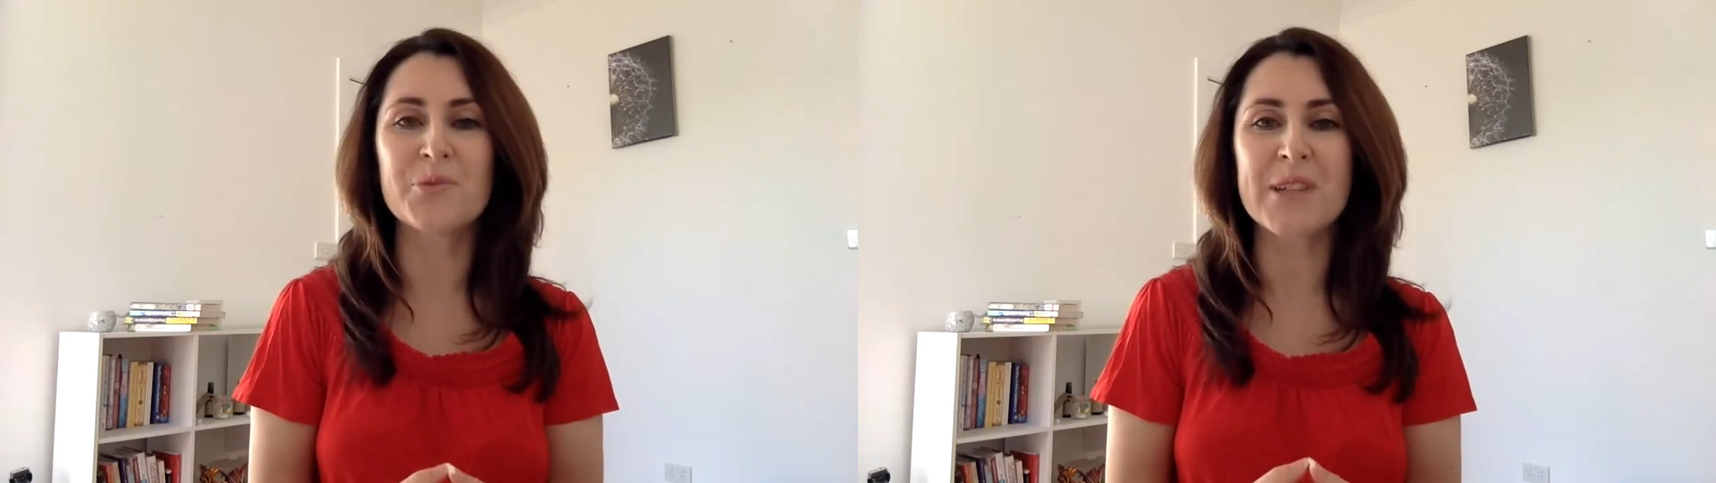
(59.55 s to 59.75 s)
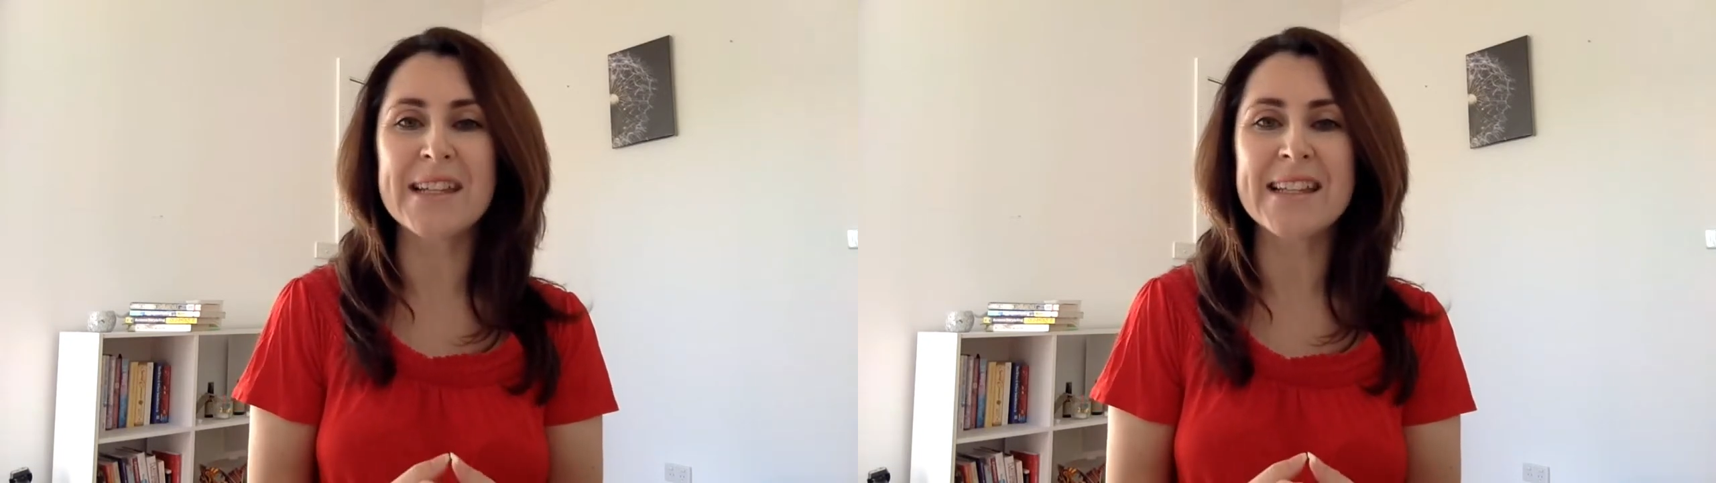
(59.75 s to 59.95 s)

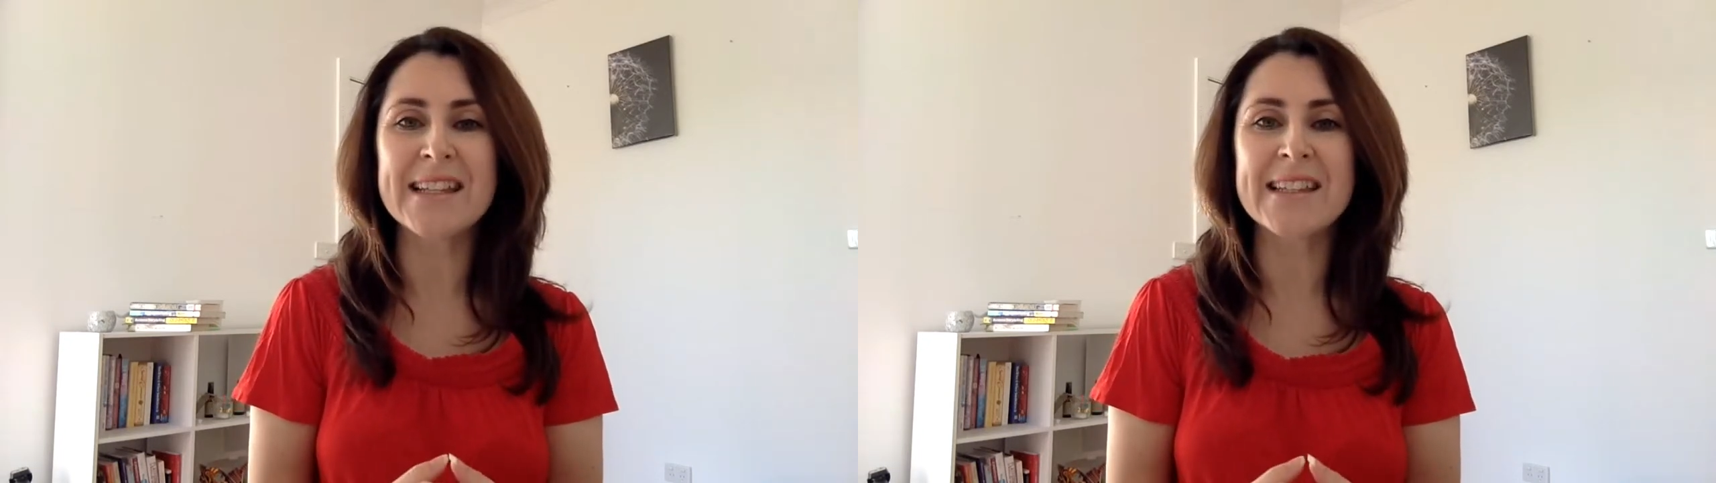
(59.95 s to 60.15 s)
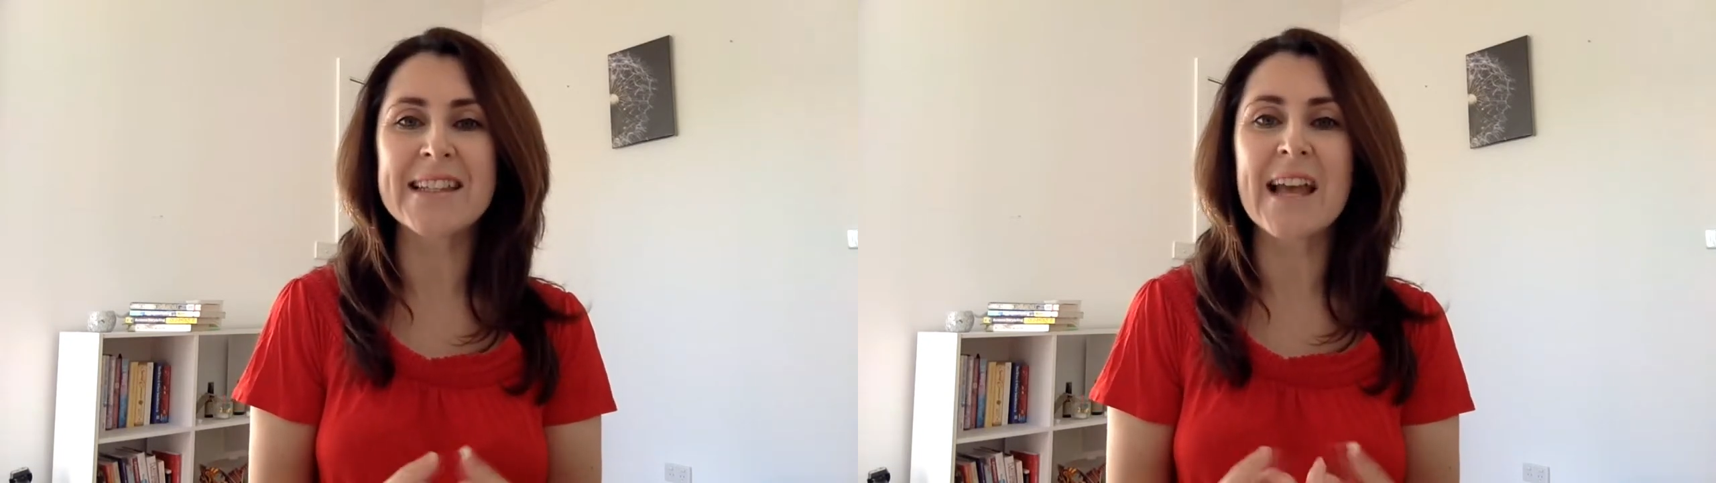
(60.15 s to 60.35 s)

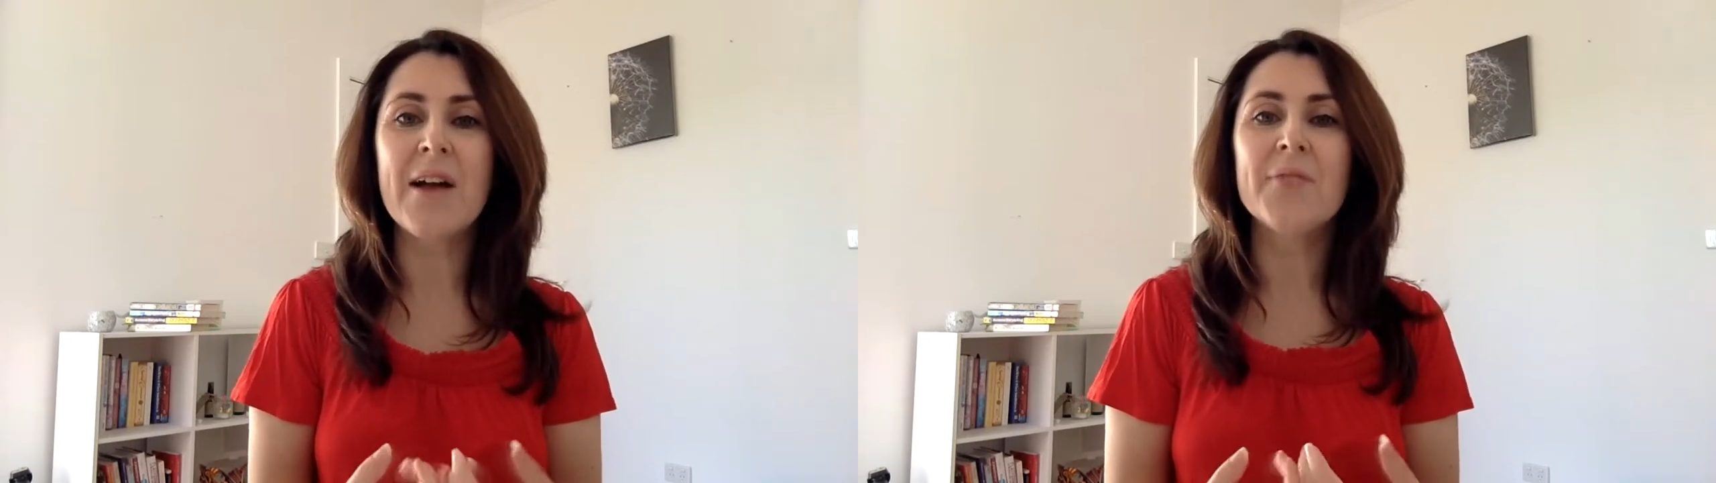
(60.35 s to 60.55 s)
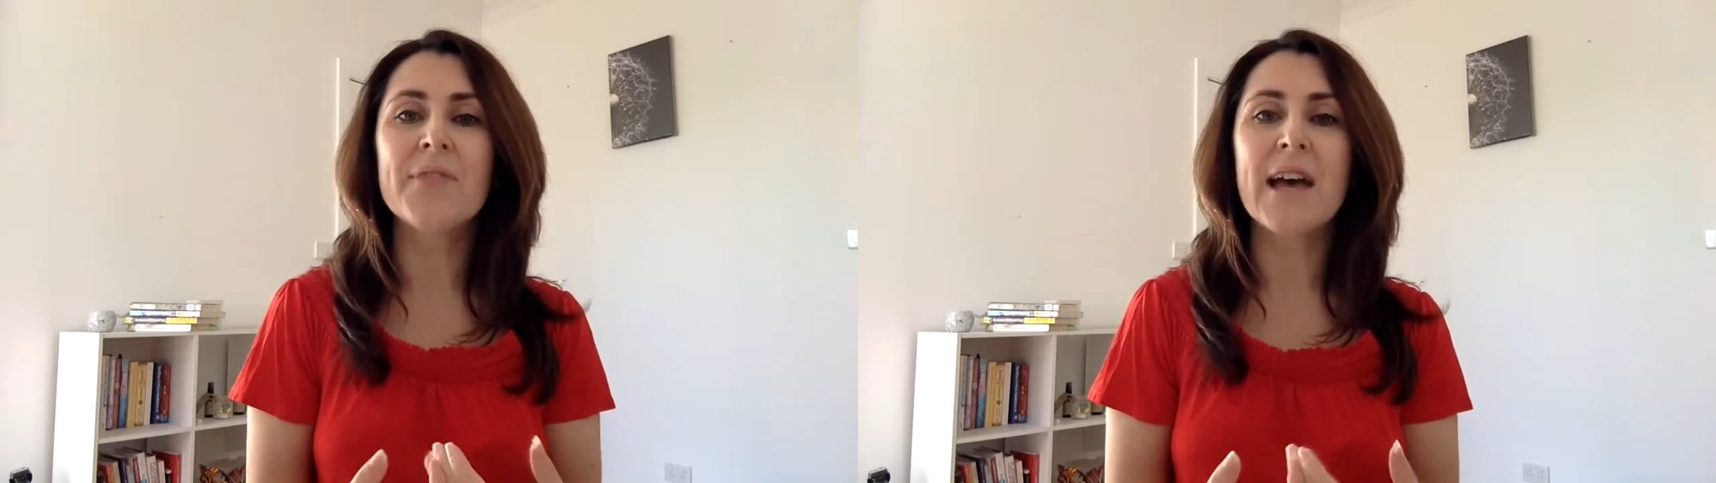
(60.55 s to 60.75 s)
reasons
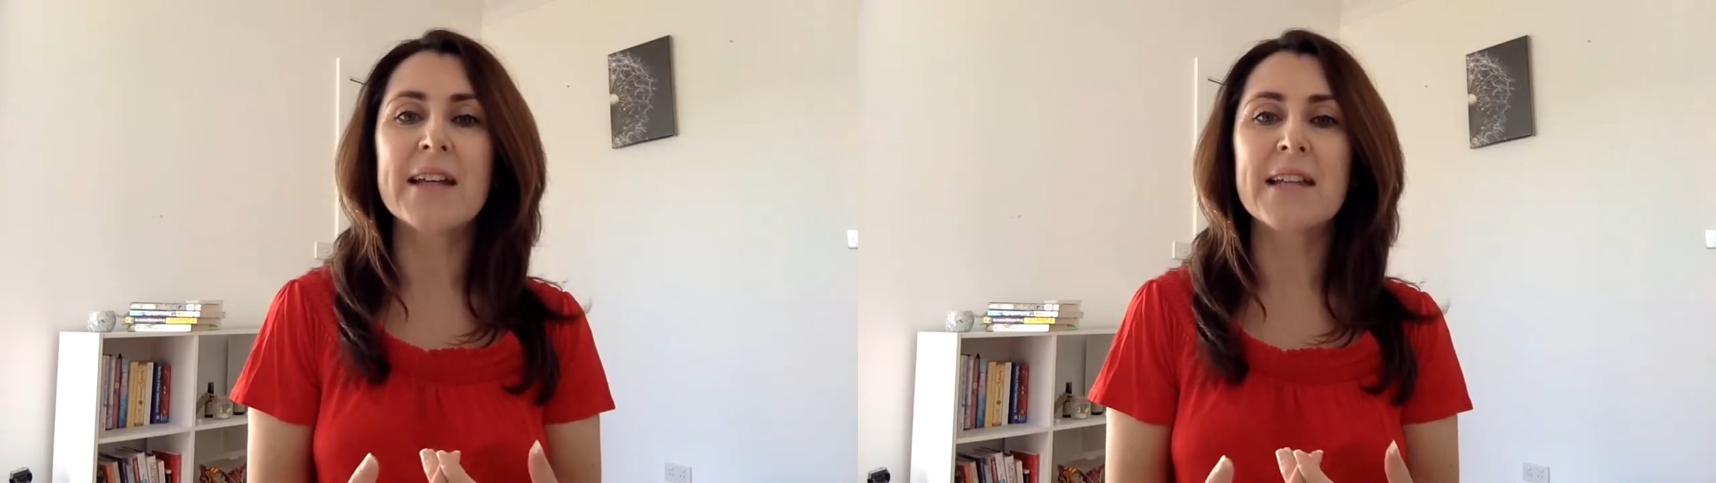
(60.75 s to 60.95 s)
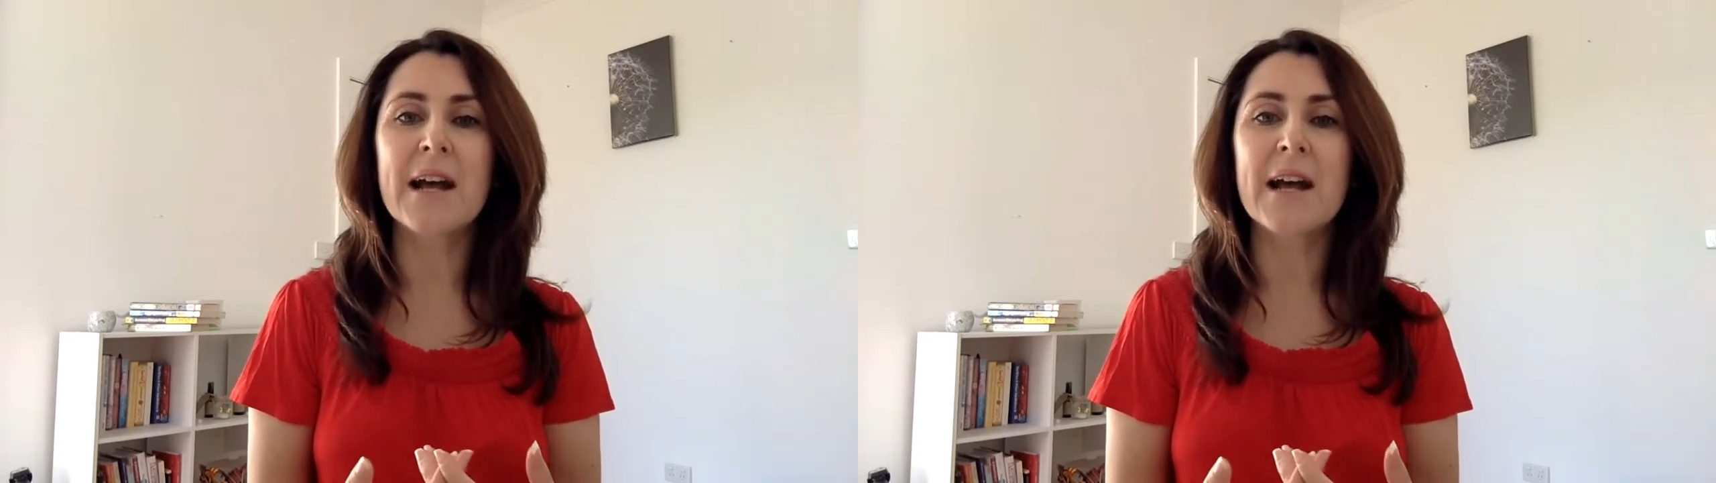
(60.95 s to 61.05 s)
that